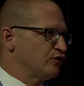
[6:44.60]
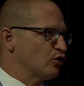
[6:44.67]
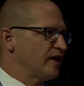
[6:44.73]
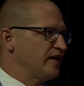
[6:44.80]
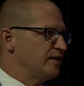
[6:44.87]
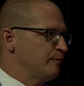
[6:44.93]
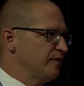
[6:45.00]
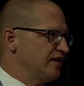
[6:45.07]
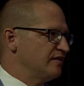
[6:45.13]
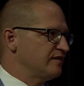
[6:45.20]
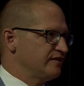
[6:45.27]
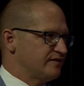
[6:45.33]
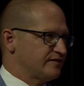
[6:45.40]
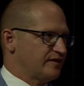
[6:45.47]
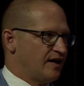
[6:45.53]
you can
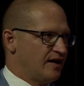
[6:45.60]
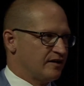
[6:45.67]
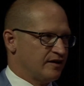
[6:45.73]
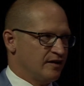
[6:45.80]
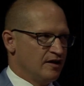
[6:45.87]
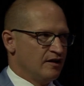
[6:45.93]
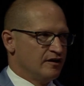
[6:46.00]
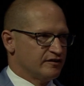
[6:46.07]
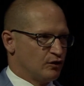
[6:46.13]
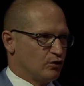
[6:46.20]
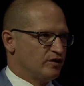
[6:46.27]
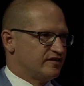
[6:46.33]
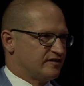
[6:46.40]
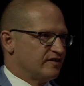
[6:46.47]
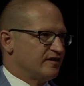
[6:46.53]
immediately start.
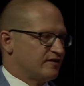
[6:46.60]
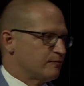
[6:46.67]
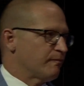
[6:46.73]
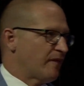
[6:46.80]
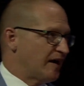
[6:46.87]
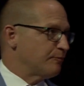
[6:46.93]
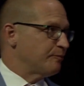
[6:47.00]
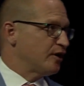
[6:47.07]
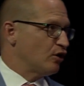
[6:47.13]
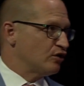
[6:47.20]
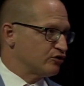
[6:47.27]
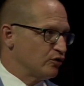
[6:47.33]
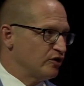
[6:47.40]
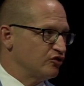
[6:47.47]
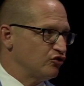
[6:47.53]
So it might be
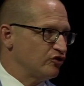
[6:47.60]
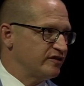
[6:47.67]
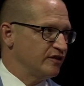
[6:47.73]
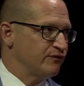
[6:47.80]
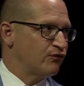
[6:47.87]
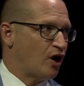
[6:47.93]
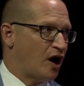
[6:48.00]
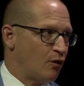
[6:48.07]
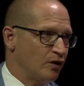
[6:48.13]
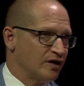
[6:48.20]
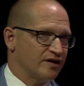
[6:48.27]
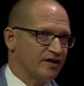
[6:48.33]
also interesting for our